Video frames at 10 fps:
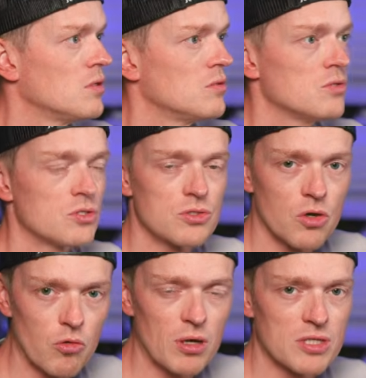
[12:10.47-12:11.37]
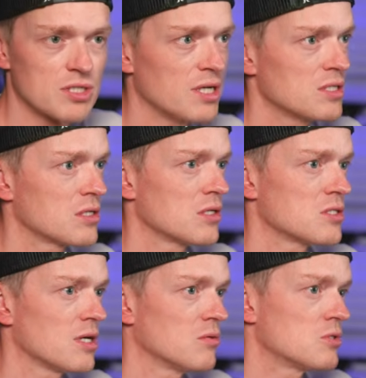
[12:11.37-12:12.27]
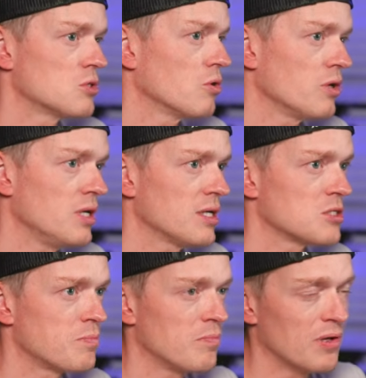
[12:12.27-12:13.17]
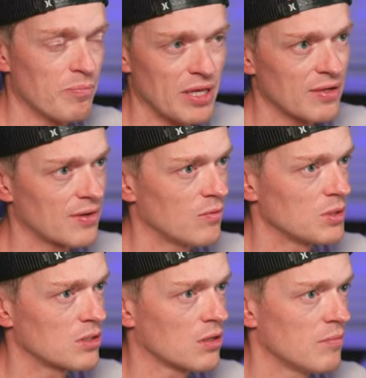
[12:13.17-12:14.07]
so much and it's going to sound so unique. Playing around with the comp